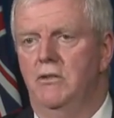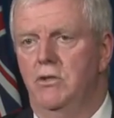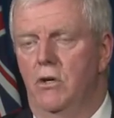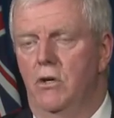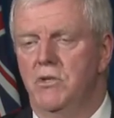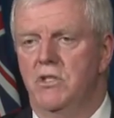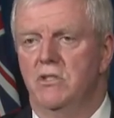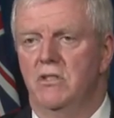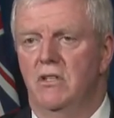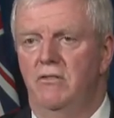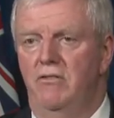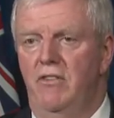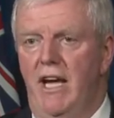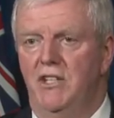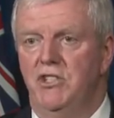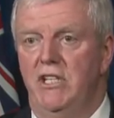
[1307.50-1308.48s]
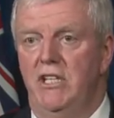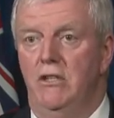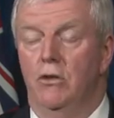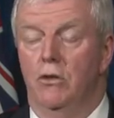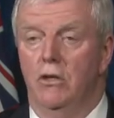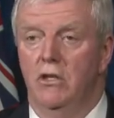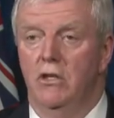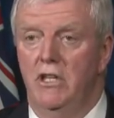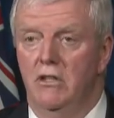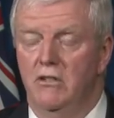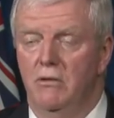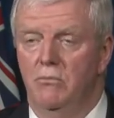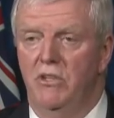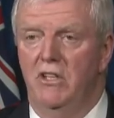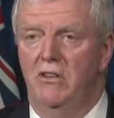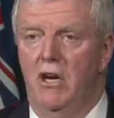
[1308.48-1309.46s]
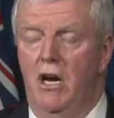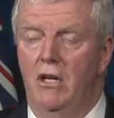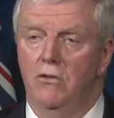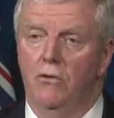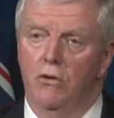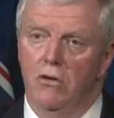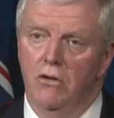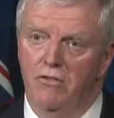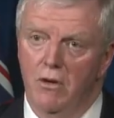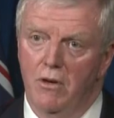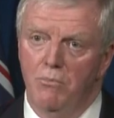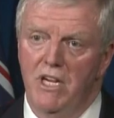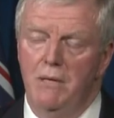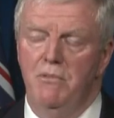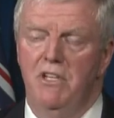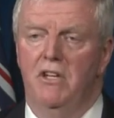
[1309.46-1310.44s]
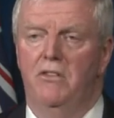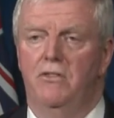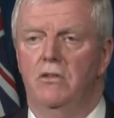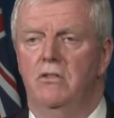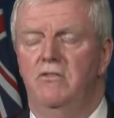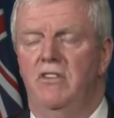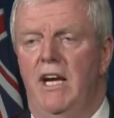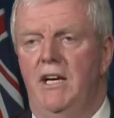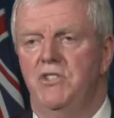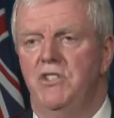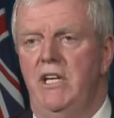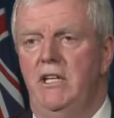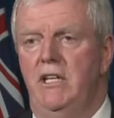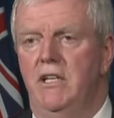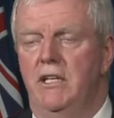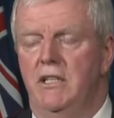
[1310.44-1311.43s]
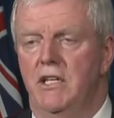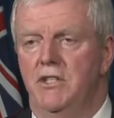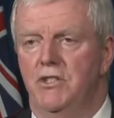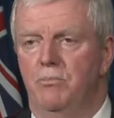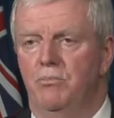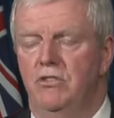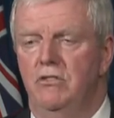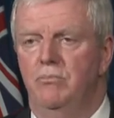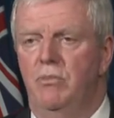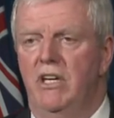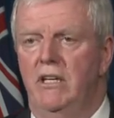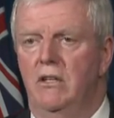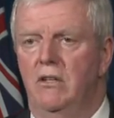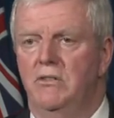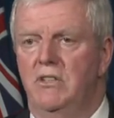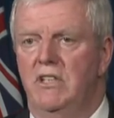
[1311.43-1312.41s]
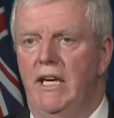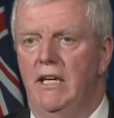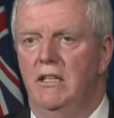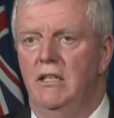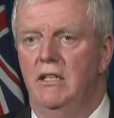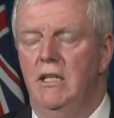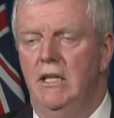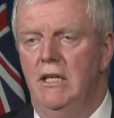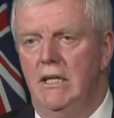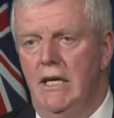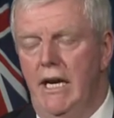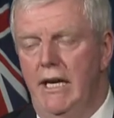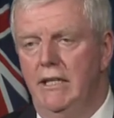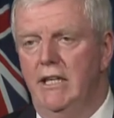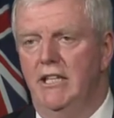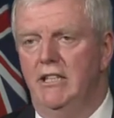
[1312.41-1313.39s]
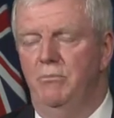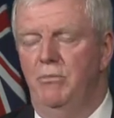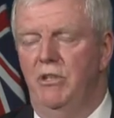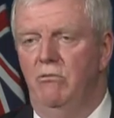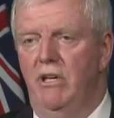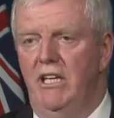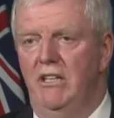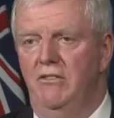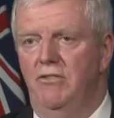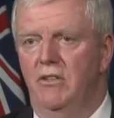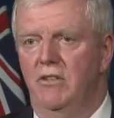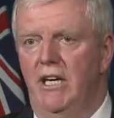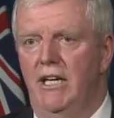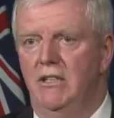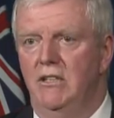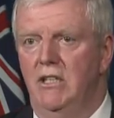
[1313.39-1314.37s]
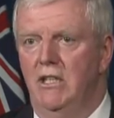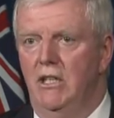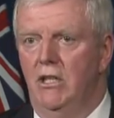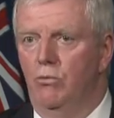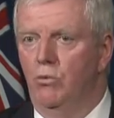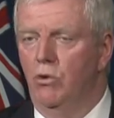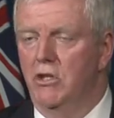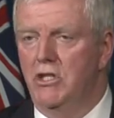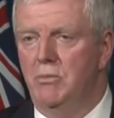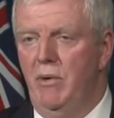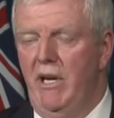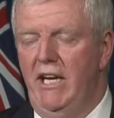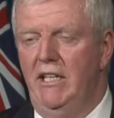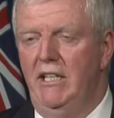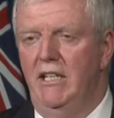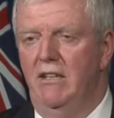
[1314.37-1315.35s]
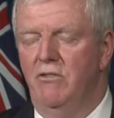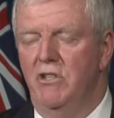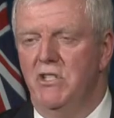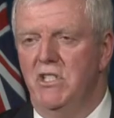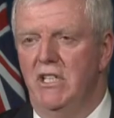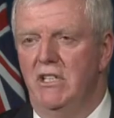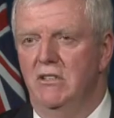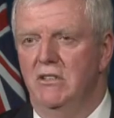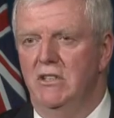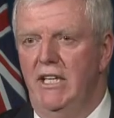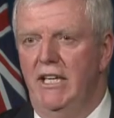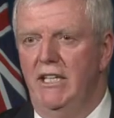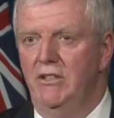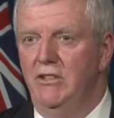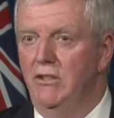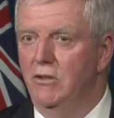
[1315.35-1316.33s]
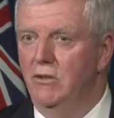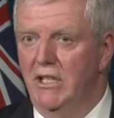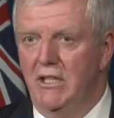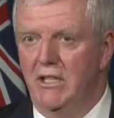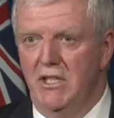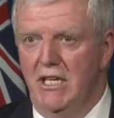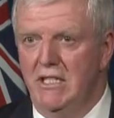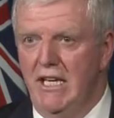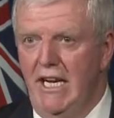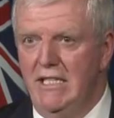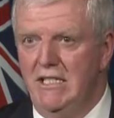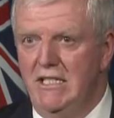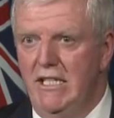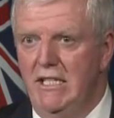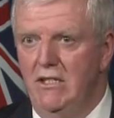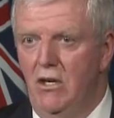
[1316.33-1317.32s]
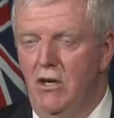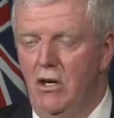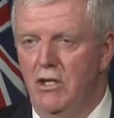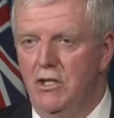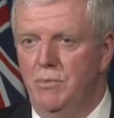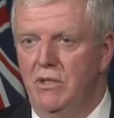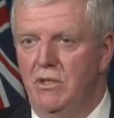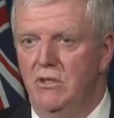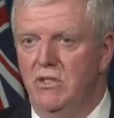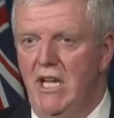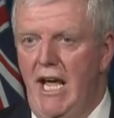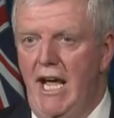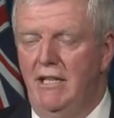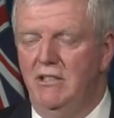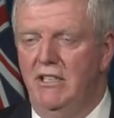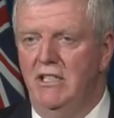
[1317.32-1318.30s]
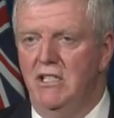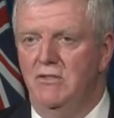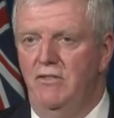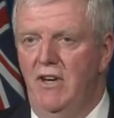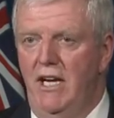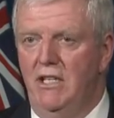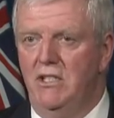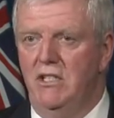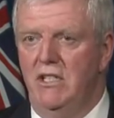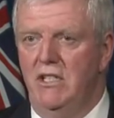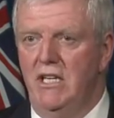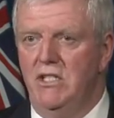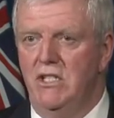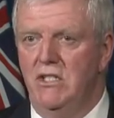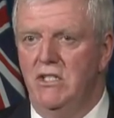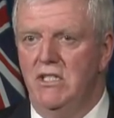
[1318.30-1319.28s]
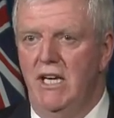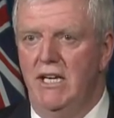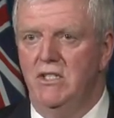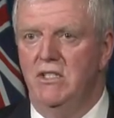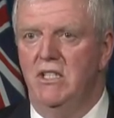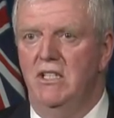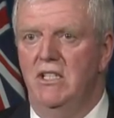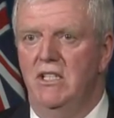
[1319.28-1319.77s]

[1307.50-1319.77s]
doses of vaccine earlier than we thought, or from maybe a third vaccine that gets approved by Health Canada. I'd like to be ready for that. We're expanding every single day. You know, like I say, 19 hospitals acting as vaccination sites